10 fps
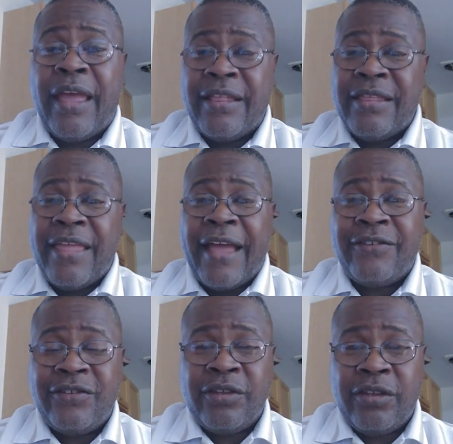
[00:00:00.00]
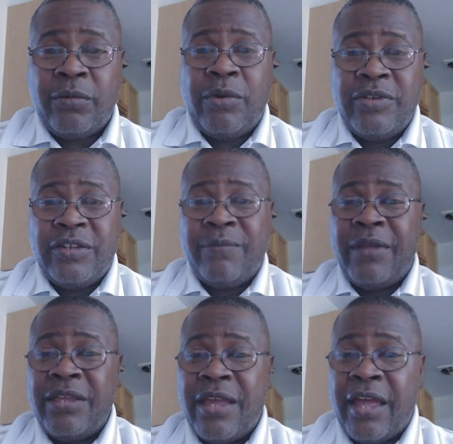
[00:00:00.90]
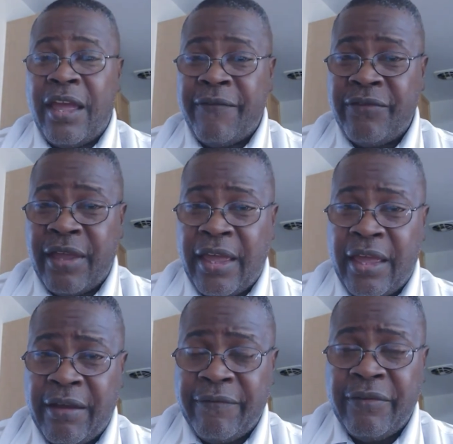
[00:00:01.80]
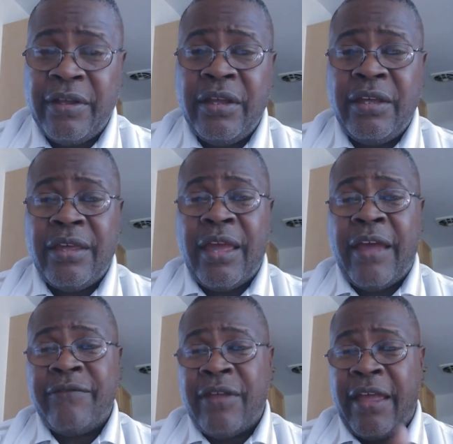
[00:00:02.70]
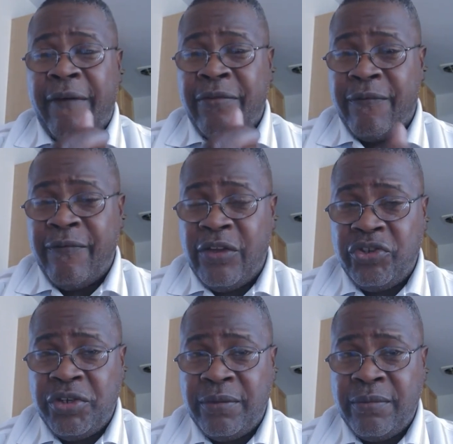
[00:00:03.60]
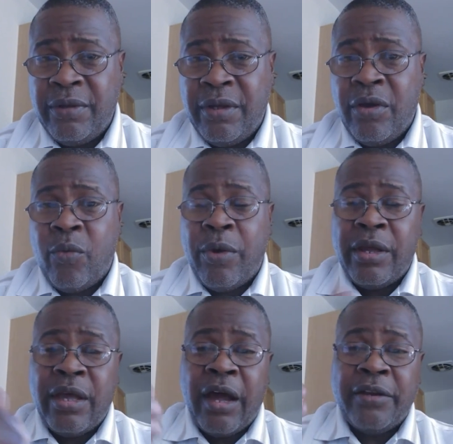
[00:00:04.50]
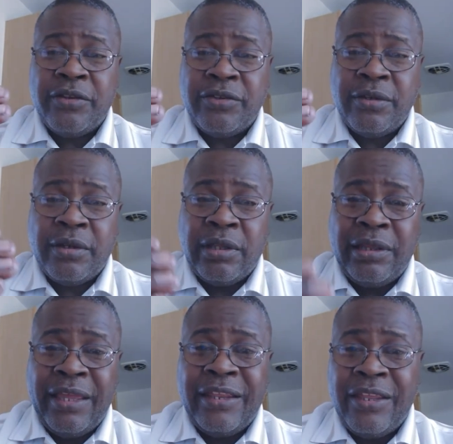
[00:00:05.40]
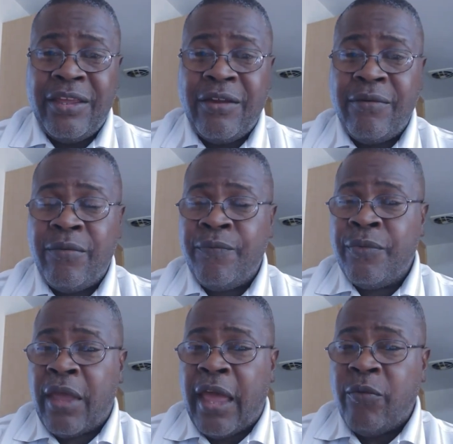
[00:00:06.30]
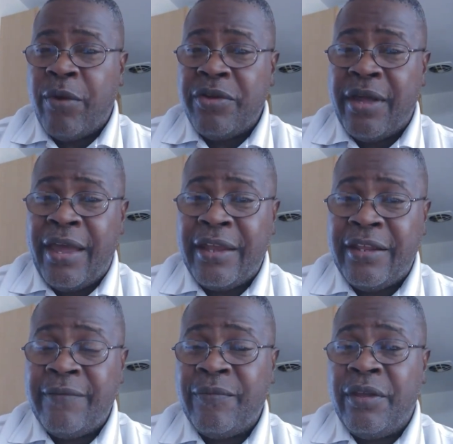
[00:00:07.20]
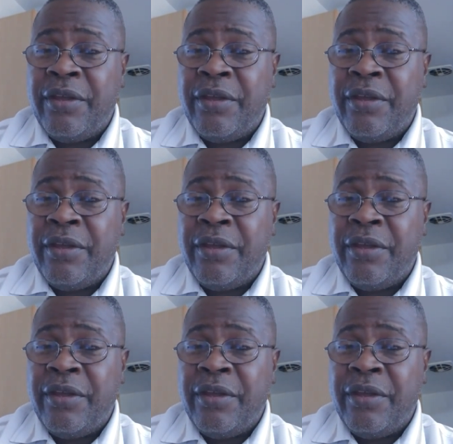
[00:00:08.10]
And that's the threesome that you have to have. You have to have the vision where God is leading you and where you're headed.